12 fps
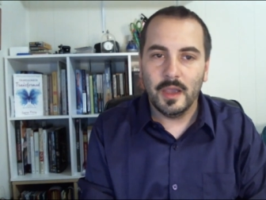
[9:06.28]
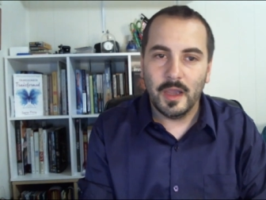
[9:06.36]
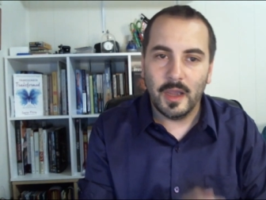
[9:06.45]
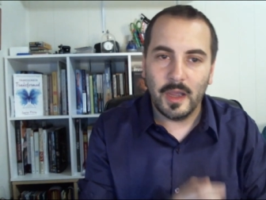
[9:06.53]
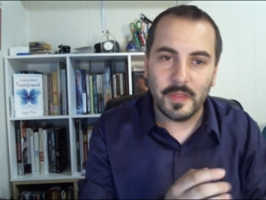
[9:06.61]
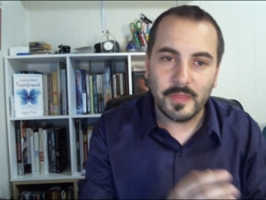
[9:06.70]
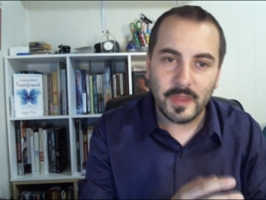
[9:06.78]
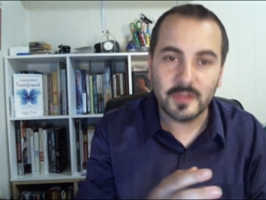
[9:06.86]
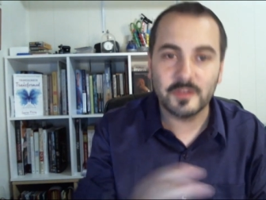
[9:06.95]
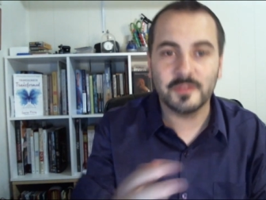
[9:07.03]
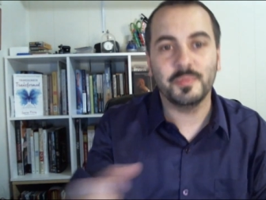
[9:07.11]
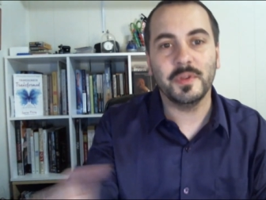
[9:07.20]
And then he
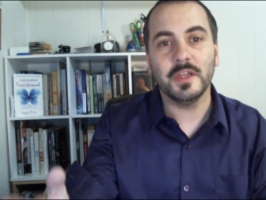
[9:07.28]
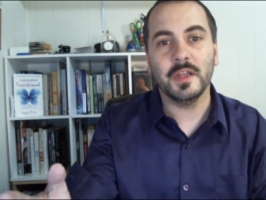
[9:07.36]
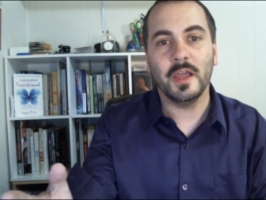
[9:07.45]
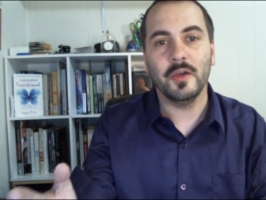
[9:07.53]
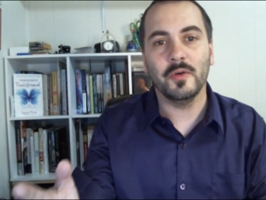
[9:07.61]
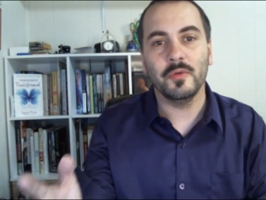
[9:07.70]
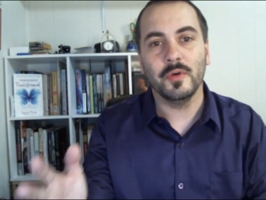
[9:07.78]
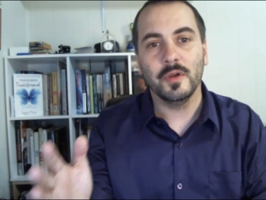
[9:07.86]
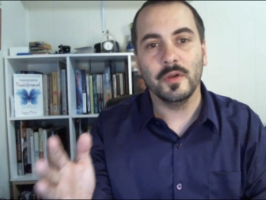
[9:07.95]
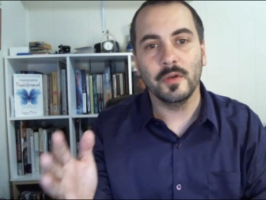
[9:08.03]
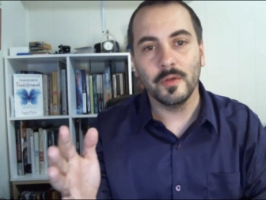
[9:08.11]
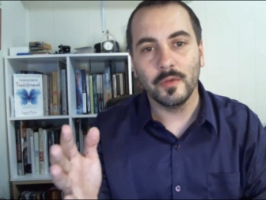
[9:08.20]
explained how
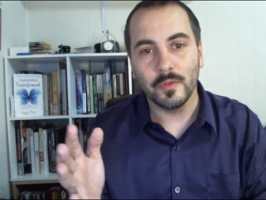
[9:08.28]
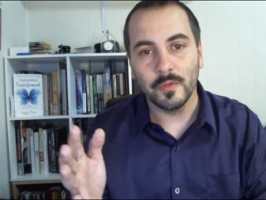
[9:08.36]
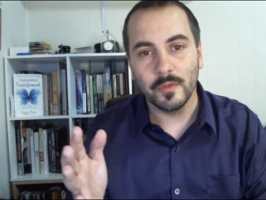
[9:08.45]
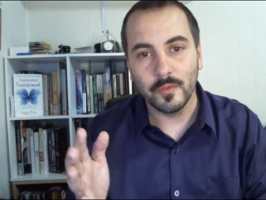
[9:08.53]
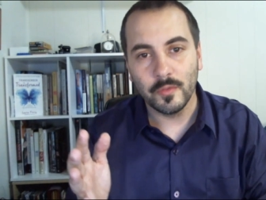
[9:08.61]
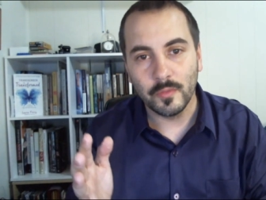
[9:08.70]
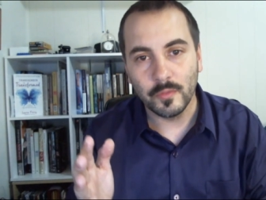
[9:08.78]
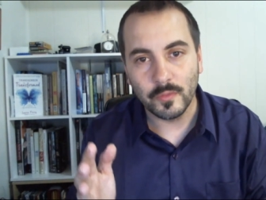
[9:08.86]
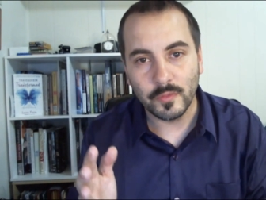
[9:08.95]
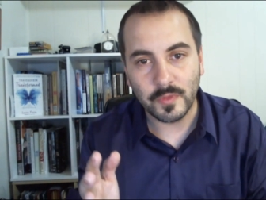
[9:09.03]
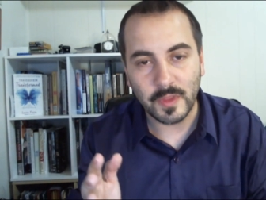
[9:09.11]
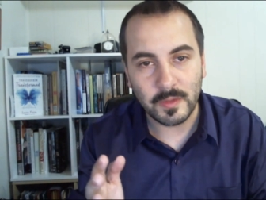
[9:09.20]

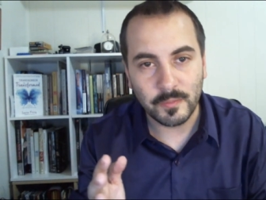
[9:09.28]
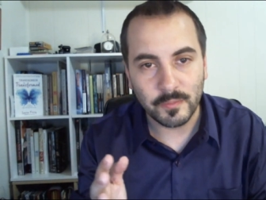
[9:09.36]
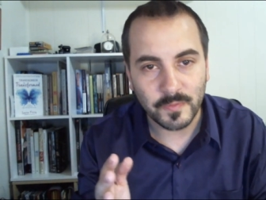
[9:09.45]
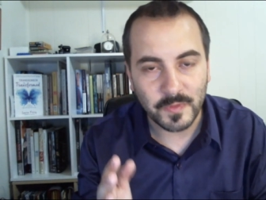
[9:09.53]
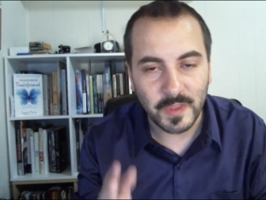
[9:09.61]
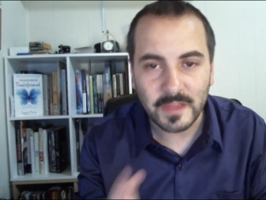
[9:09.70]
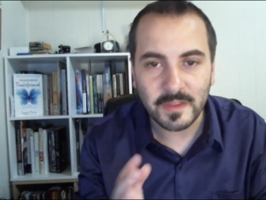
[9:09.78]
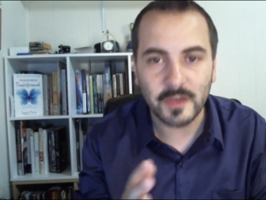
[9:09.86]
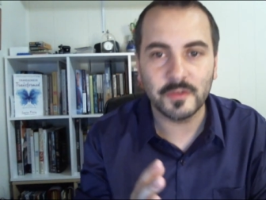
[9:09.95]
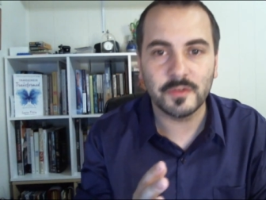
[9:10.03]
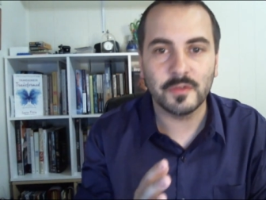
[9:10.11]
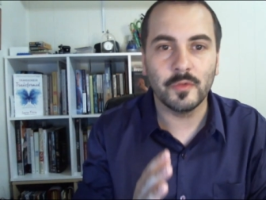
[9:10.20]
the thing that
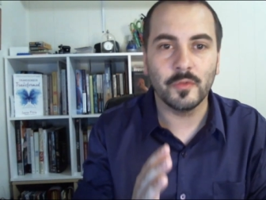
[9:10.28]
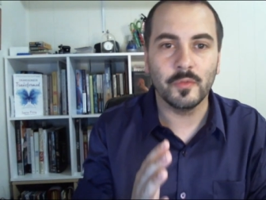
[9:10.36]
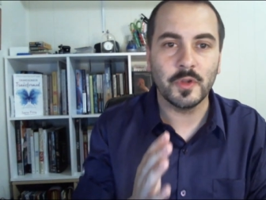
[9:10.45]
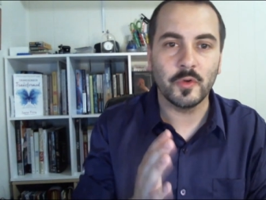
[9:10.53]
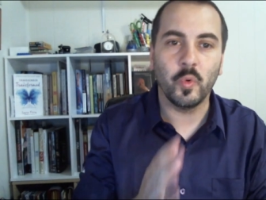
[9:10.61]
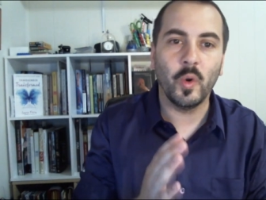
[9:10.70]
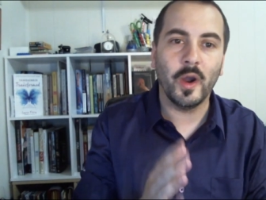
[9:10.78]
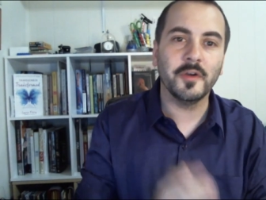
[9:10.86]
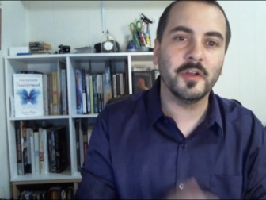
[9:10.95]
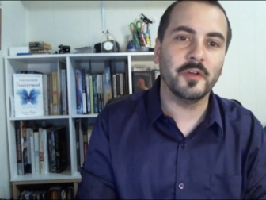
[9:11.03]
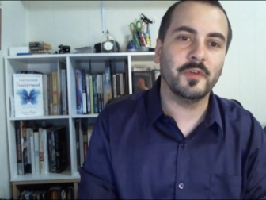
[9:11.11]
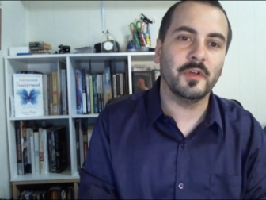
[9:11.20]
is required
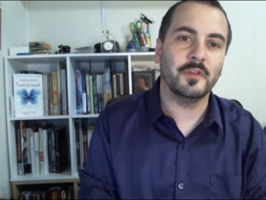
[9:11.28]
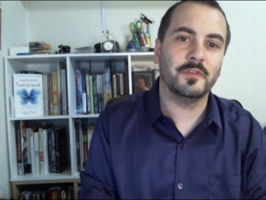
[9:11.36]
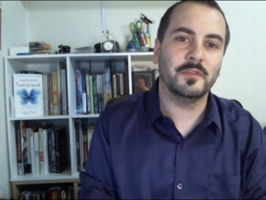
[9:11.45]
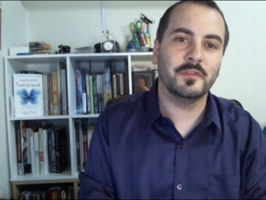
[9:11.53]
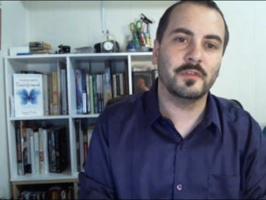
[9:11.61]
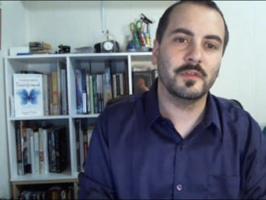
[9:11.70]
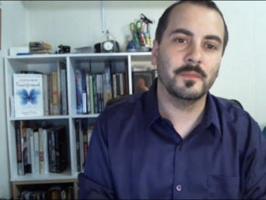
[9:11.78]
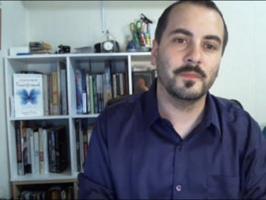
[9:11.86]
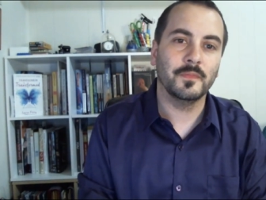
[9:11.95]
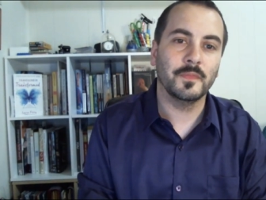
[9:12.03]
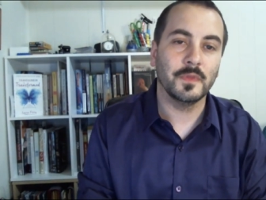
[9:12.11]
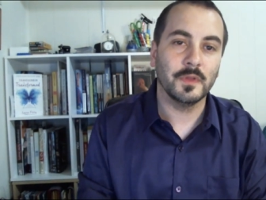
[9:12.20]
of us
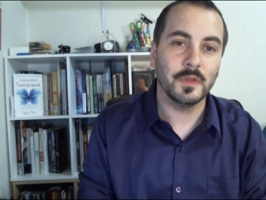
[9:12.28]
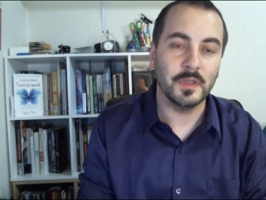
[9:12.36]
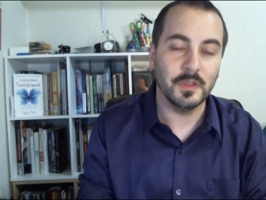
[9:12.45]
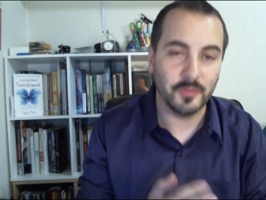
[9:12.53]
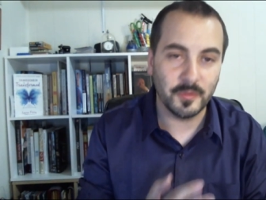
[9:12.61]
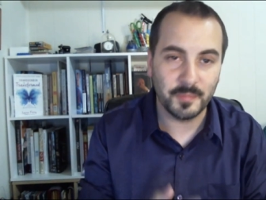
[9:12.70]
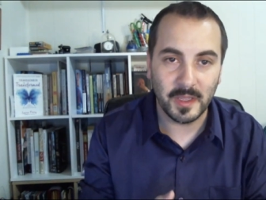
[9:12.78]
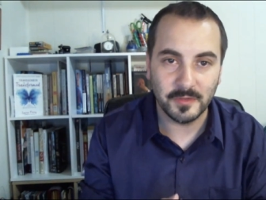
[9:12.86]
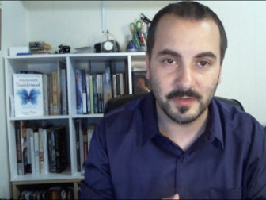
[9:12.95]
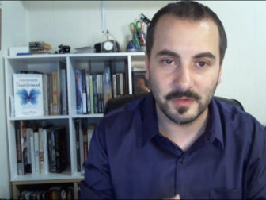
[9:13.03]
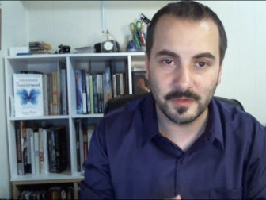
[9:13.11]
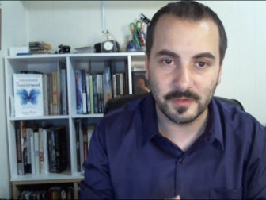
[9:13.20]
is
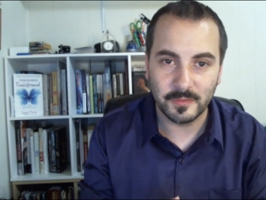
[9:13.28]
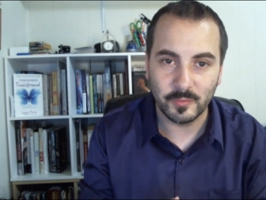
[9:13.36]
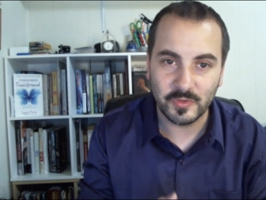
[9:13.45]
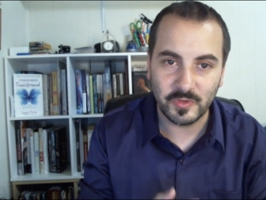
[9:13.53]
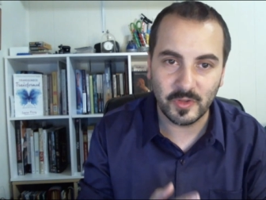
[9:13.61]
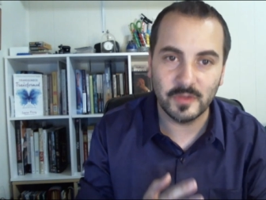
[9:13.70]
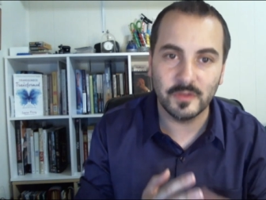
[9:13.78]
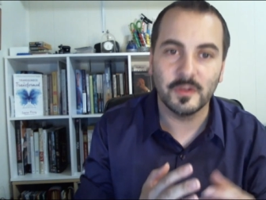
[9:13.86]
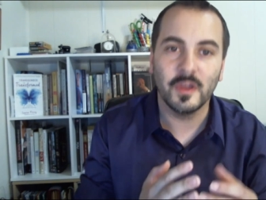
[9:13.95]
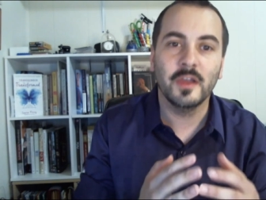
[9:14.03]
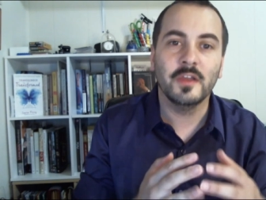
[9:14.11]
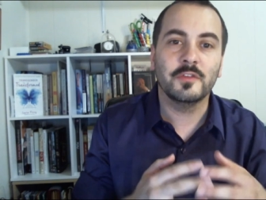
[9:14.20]
repentance, which is
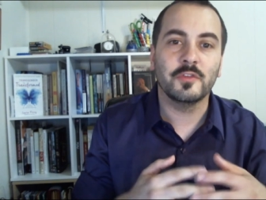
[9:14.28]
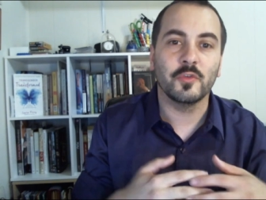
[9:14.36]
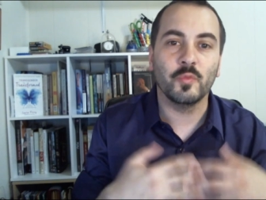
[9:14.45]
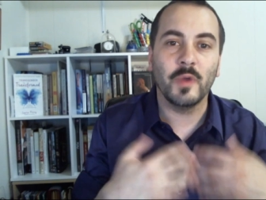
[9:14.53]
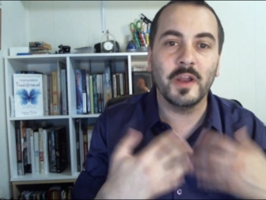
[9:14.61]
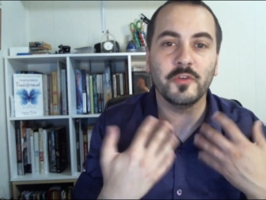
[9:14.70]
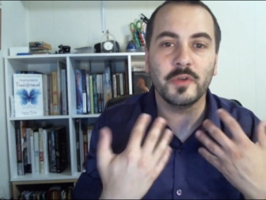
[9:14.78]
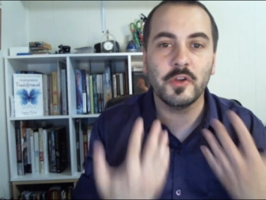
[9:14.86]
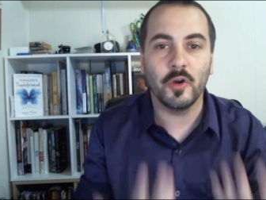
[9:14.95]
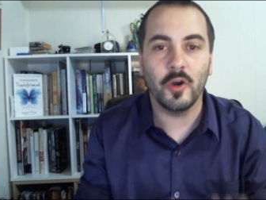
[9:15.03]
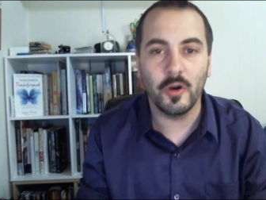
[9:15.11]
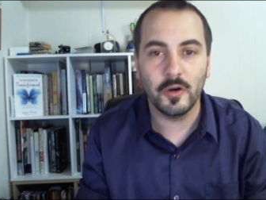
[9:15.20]
surrendering your
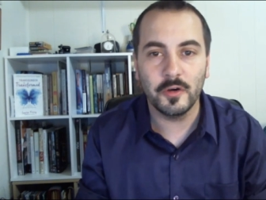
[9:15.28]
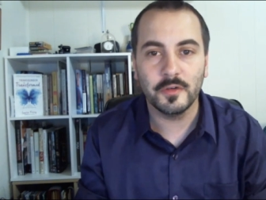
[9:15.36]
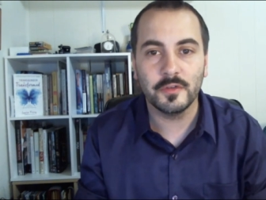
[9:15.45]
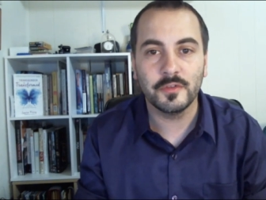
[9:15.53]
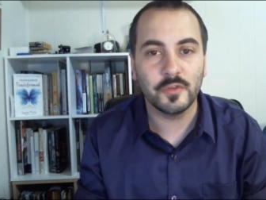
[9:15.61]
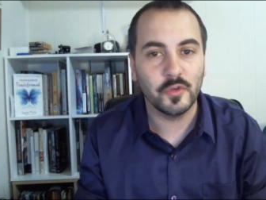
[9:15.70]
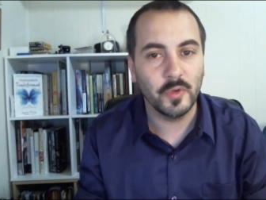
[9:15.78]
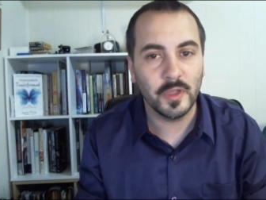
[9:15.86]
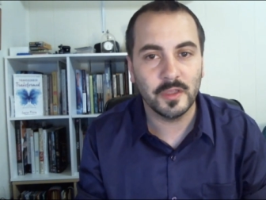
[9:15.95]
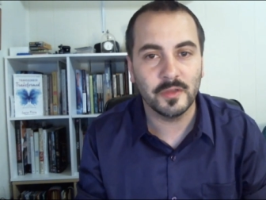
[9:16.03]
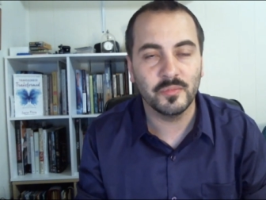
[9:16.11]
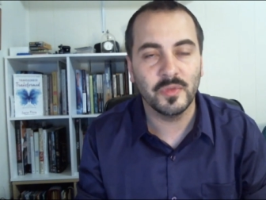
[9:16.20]
heart to
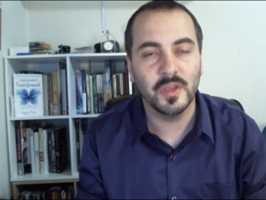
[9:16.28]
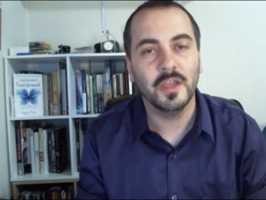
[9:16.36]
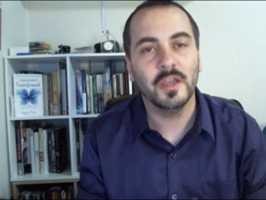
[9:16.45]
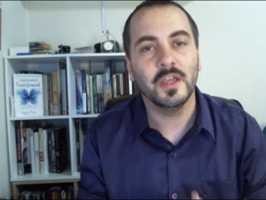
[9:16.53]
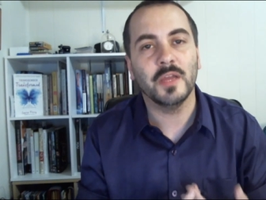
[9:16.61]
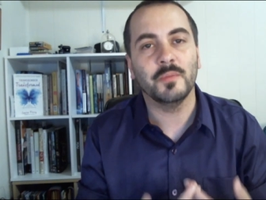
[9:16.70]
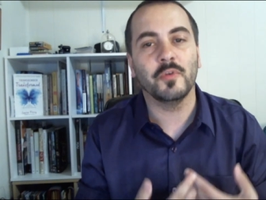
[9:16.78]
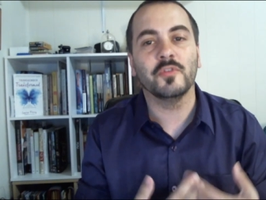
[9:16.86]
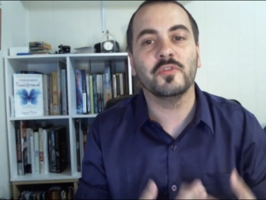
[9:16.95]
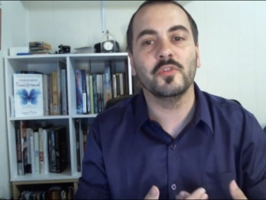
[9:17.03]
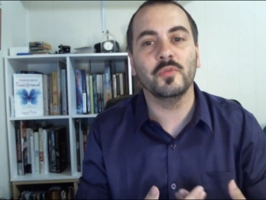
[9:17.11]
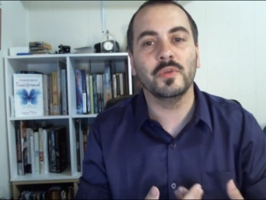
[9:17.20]
him and
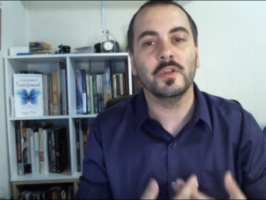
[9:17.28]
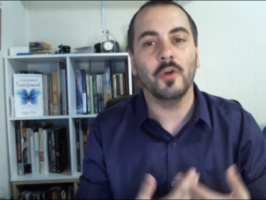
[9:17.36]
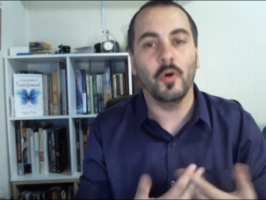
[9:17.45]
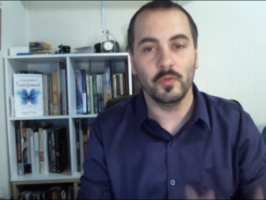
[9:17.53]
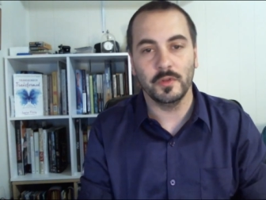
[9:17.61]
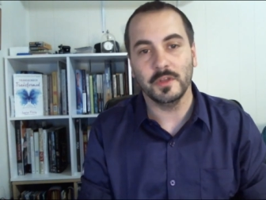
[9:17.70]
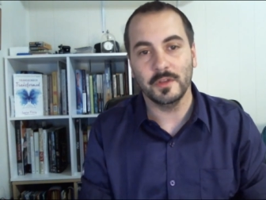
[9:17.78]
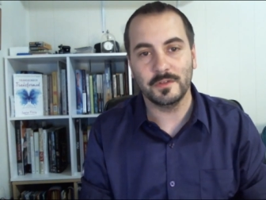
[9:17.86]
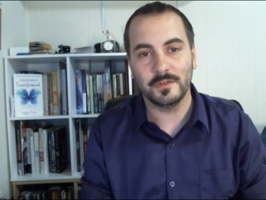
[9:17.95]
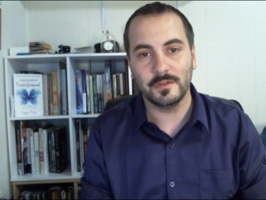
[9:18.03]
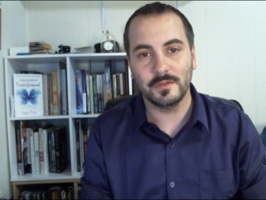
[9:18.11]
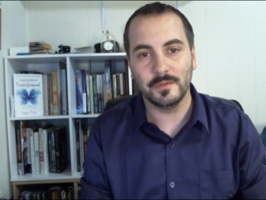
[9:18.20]
pursuing holiness.